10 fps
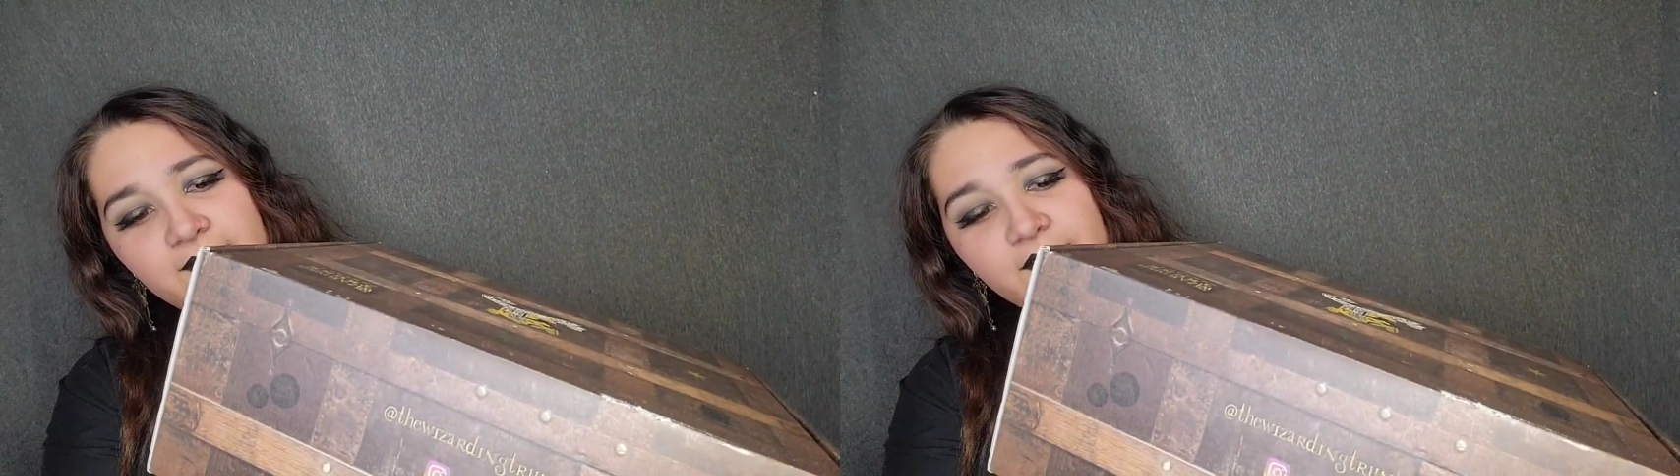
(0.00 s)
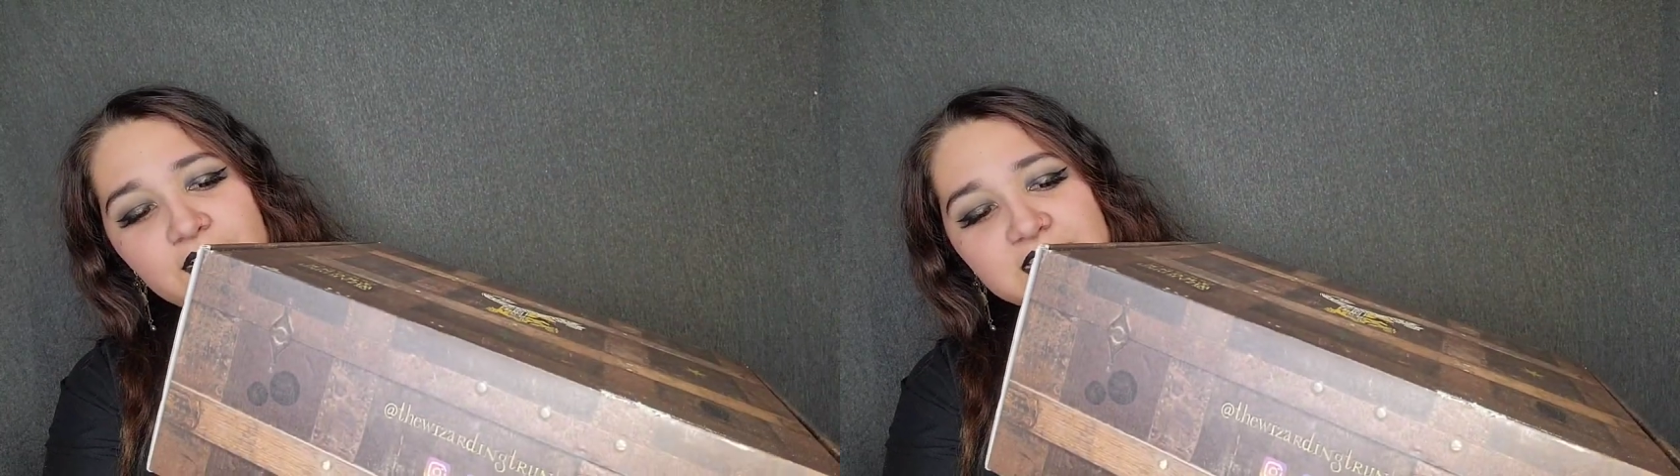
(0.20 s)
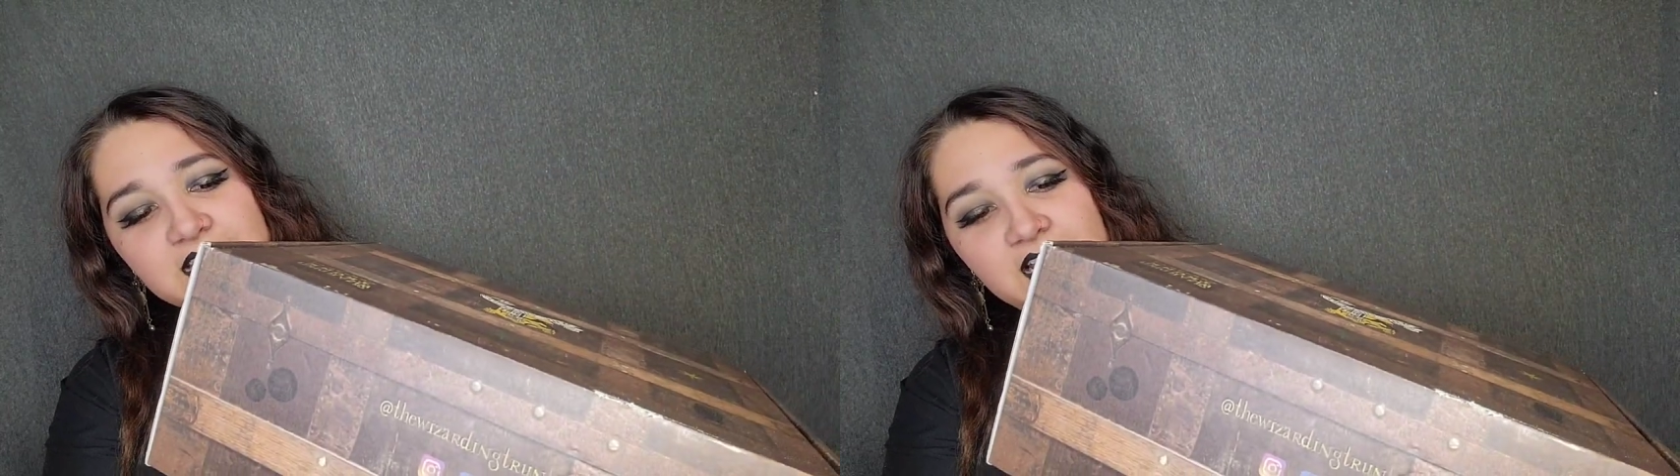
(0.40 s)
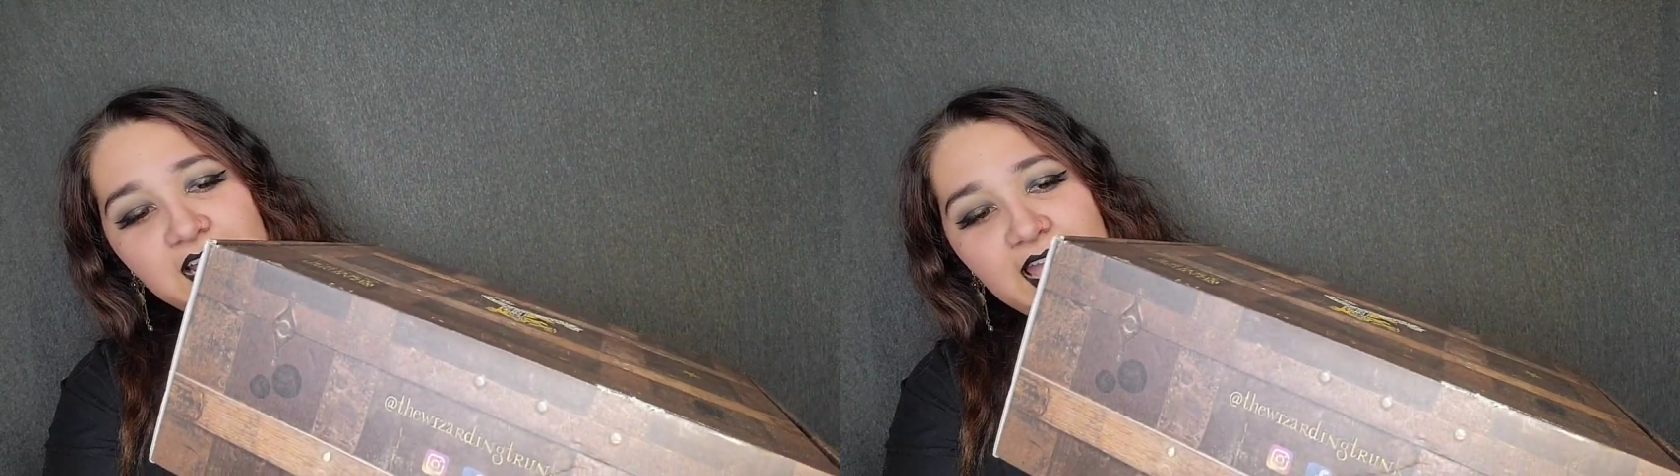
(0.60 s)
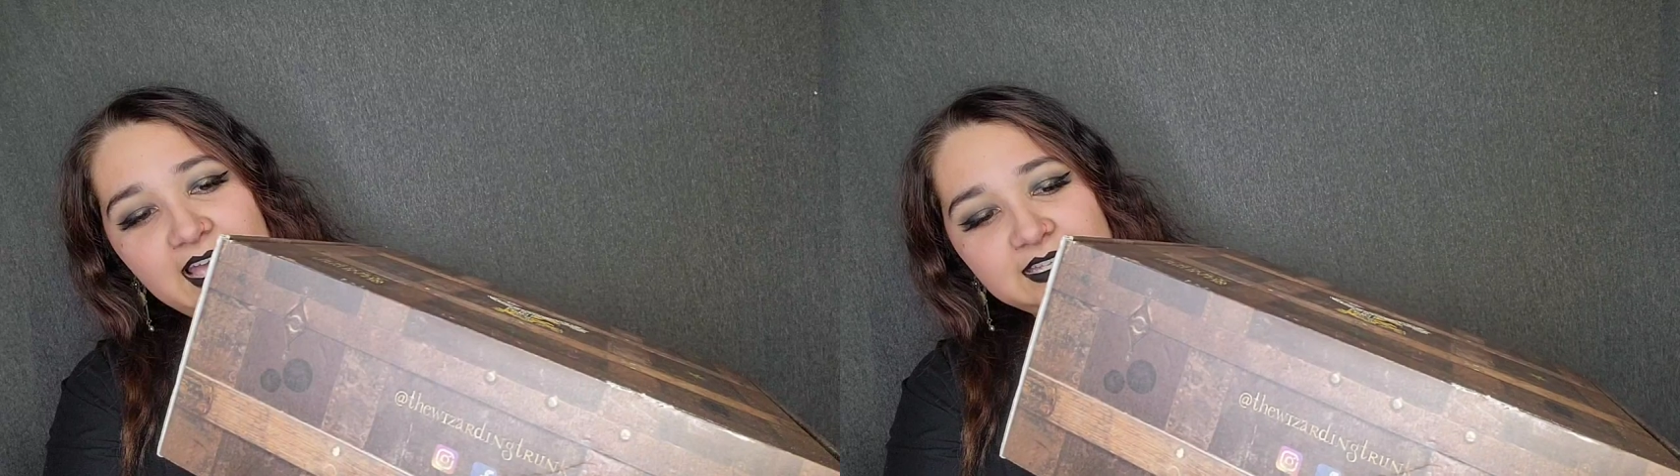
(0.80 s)
First
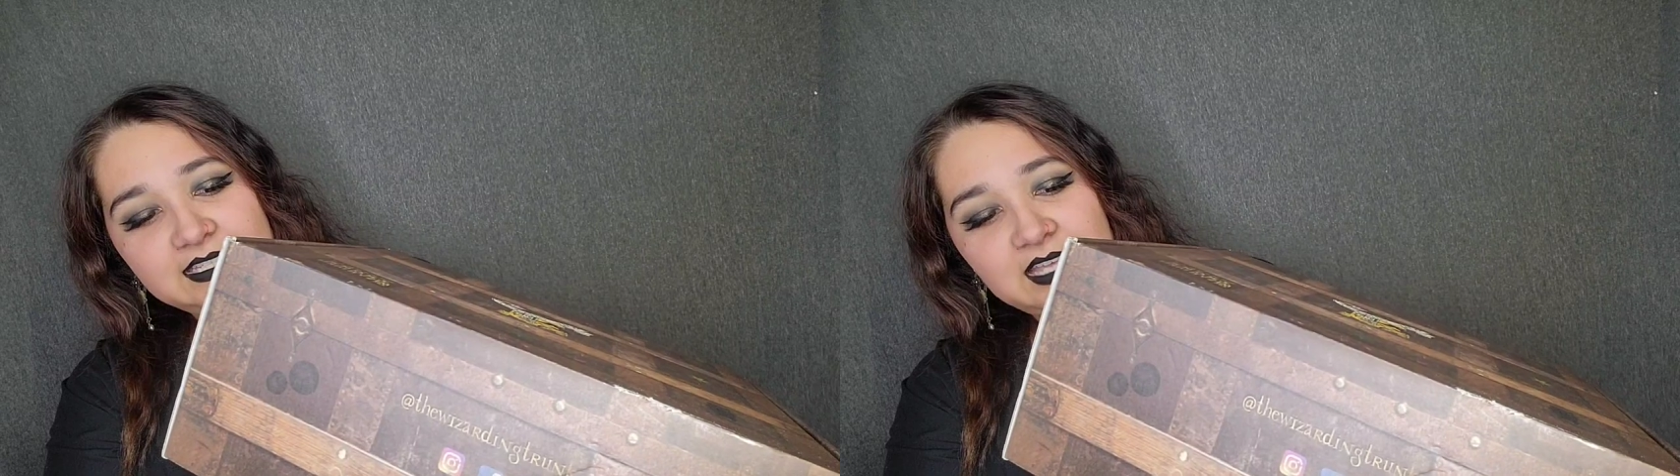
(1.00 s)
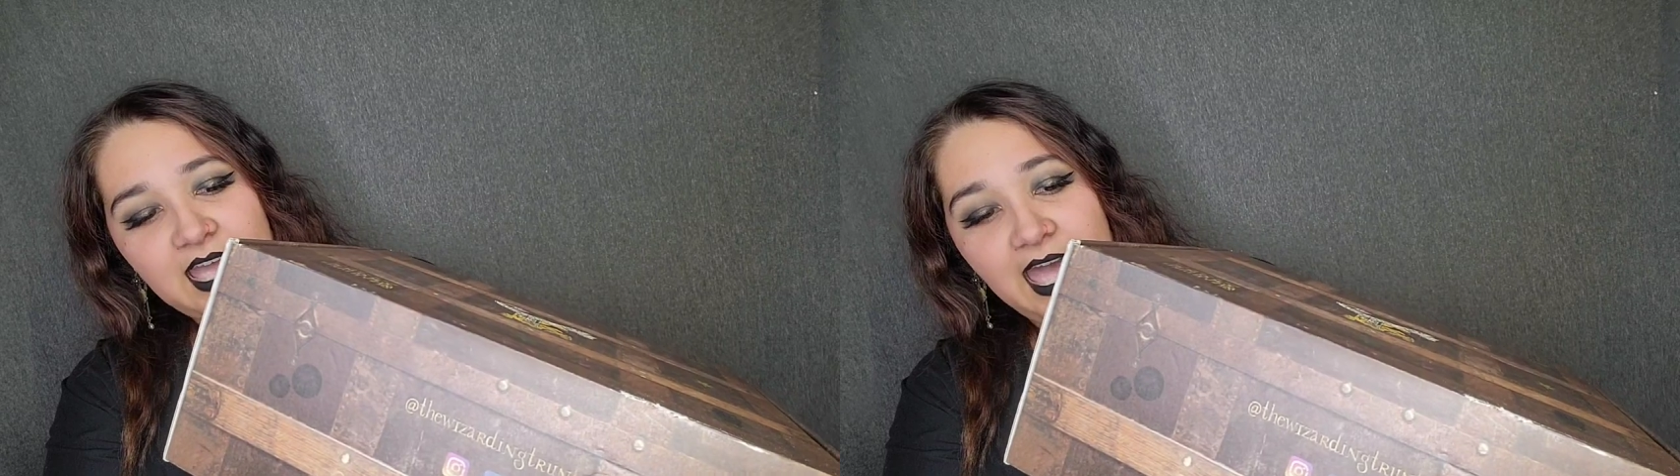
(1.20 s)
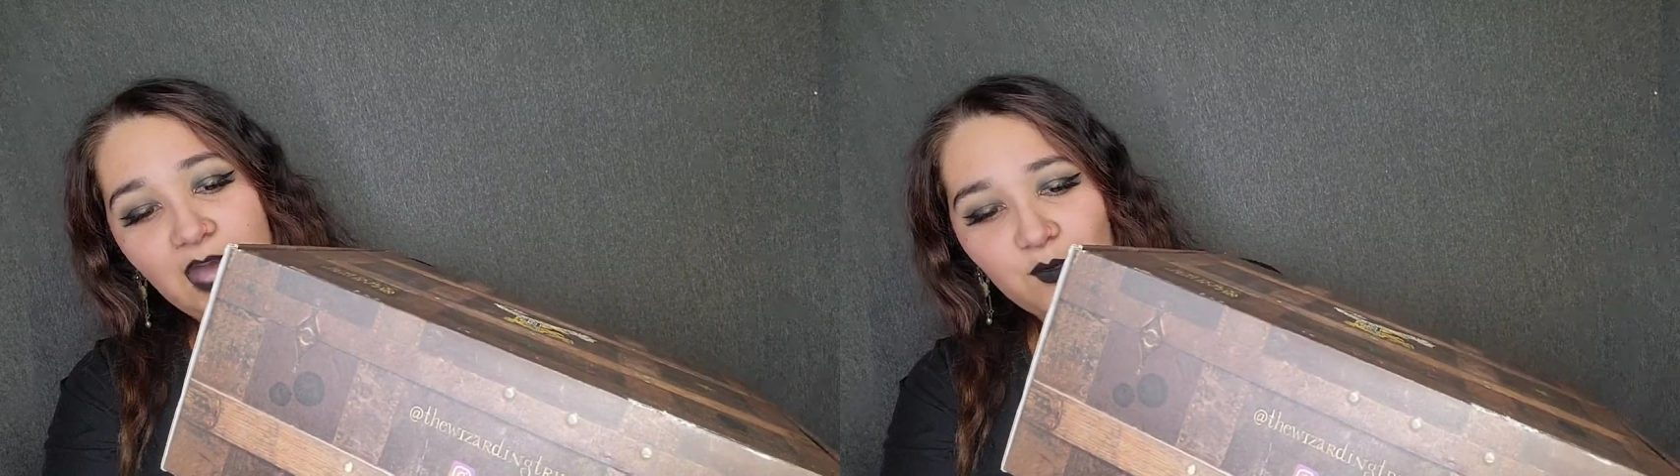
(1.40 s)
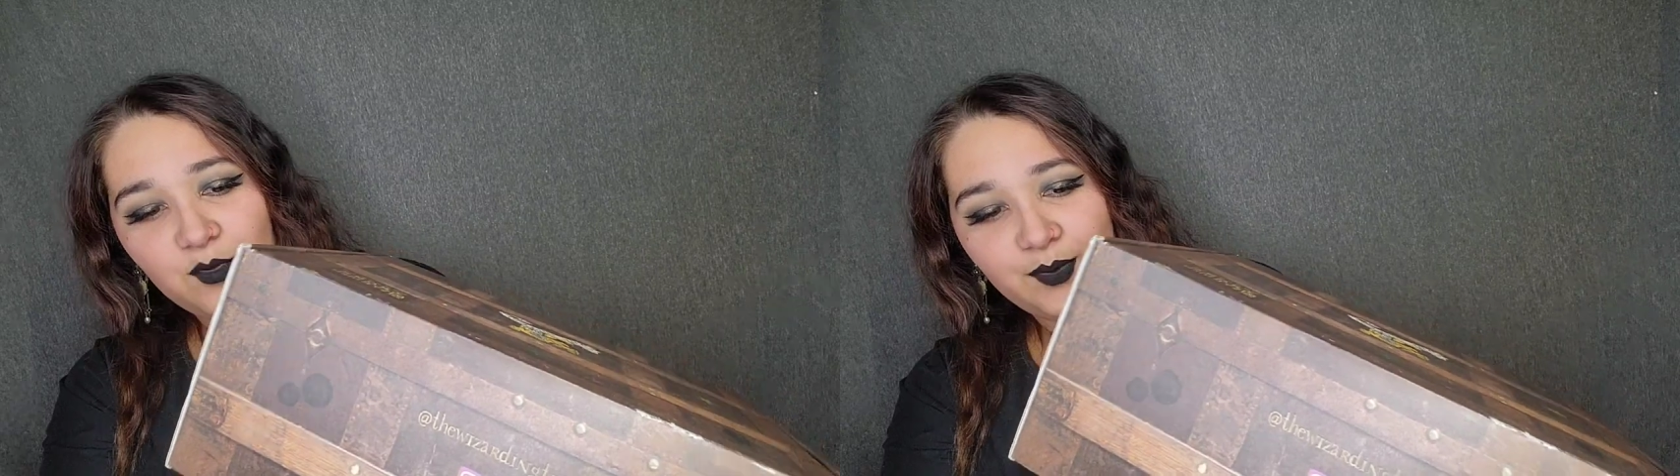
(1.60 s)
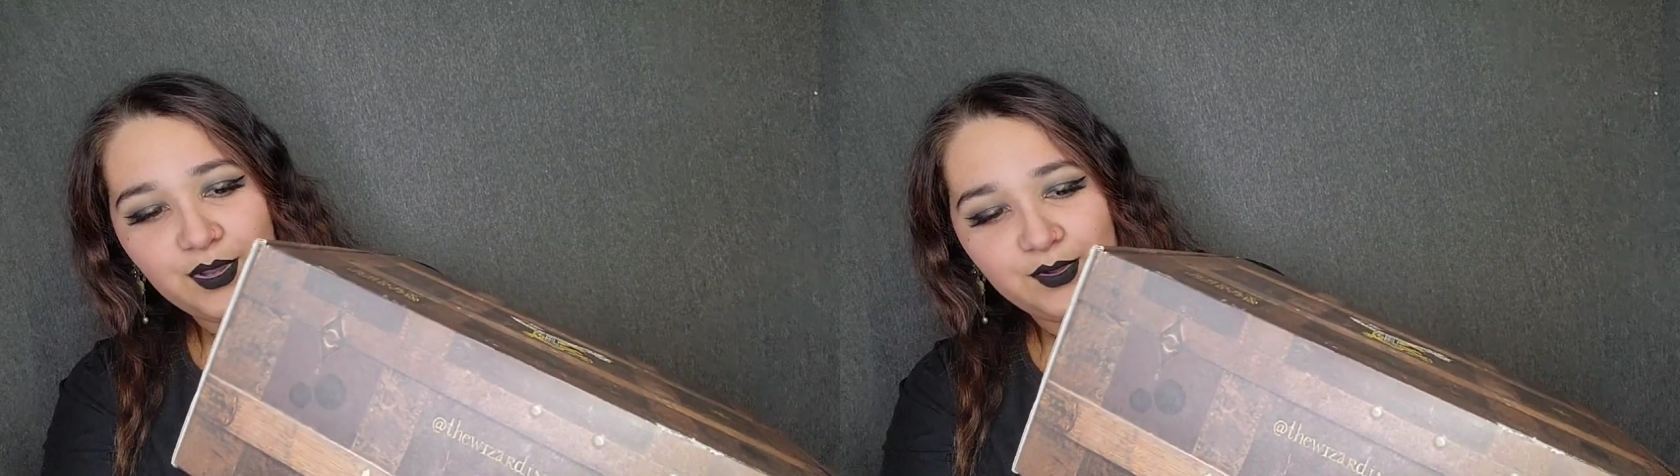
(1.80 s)
class
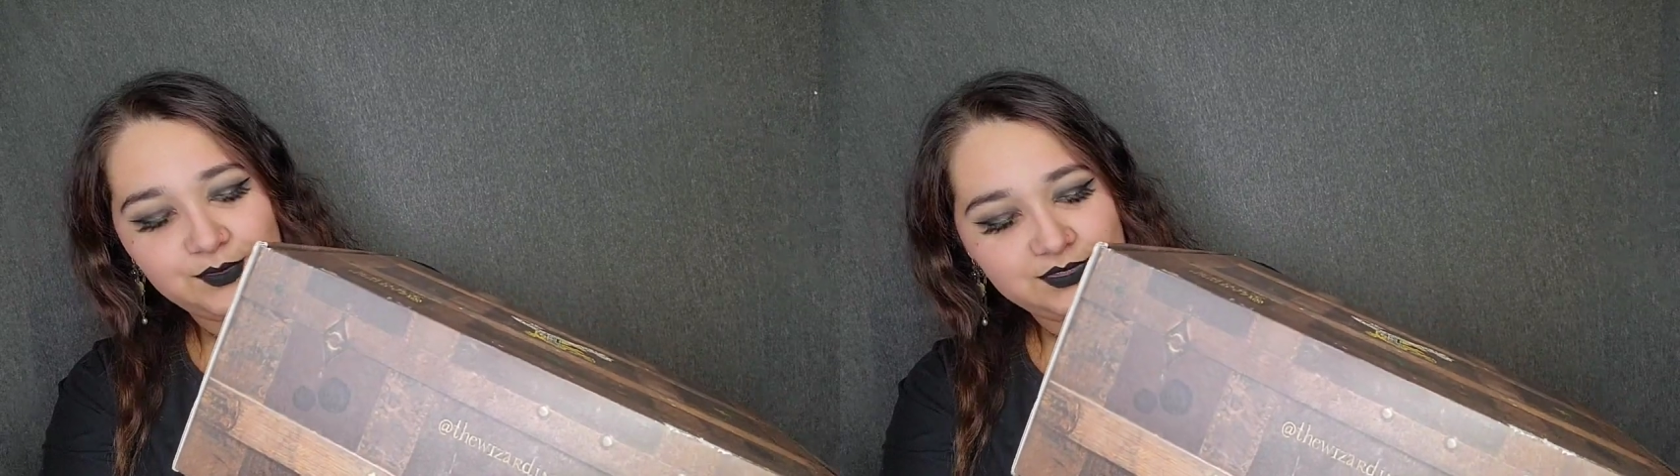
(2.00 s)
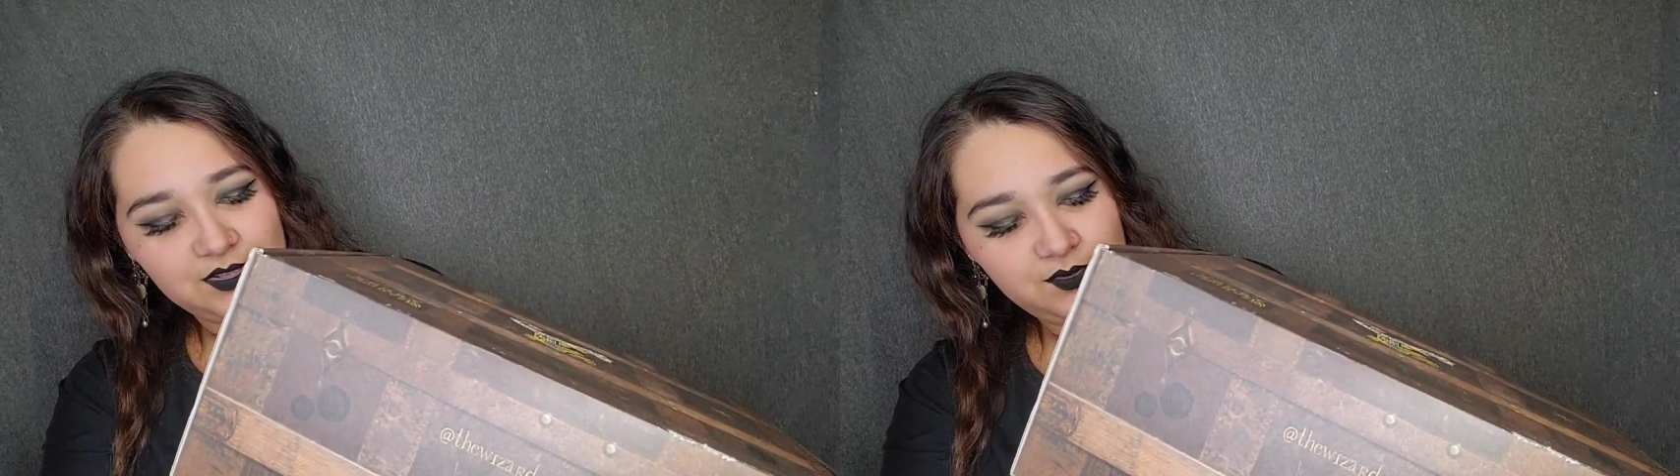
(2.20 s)
owl post.